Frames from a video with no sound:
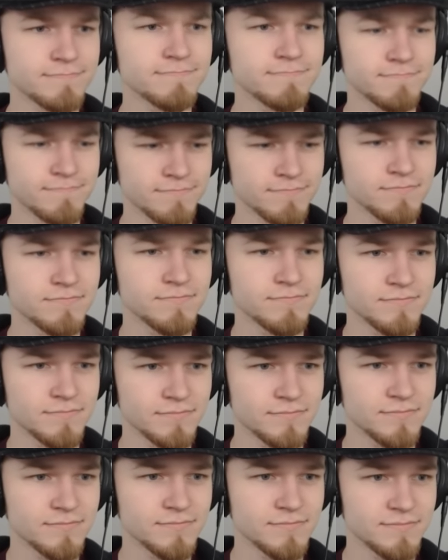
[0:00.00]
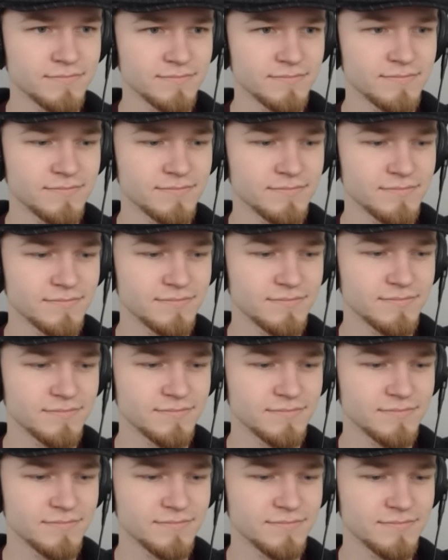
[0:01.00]

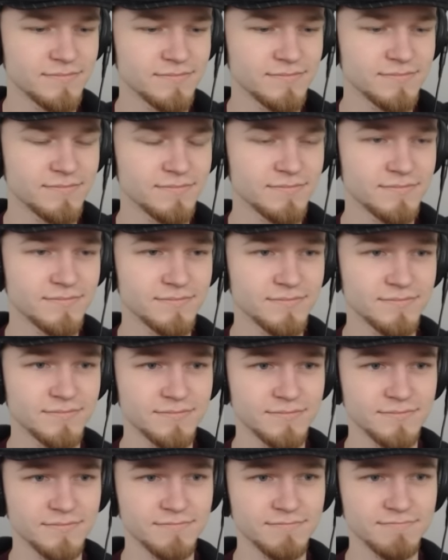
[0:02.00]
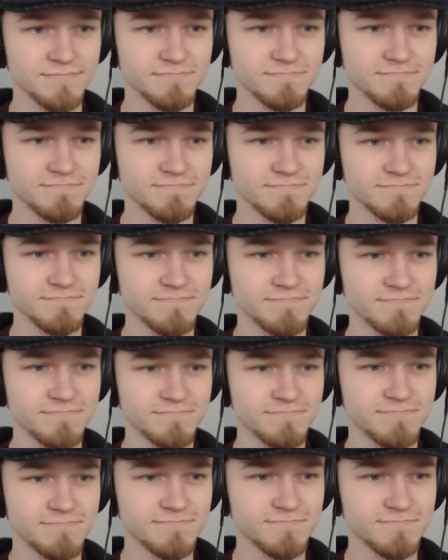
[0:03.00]
(not speaking)